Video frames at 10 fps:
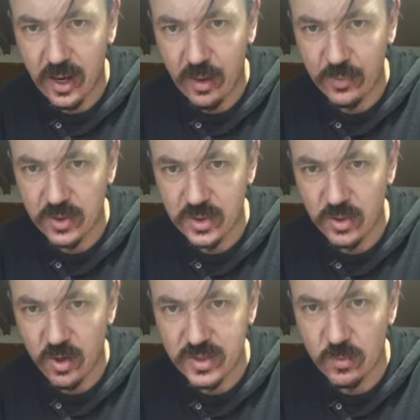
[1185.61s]
because it
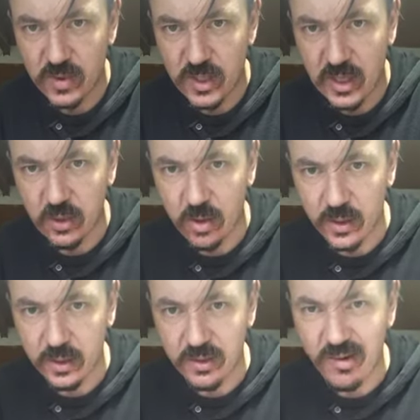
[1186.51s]
ties in with the headlight,
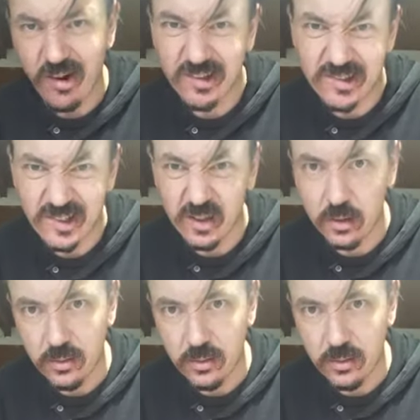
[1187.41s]
I think.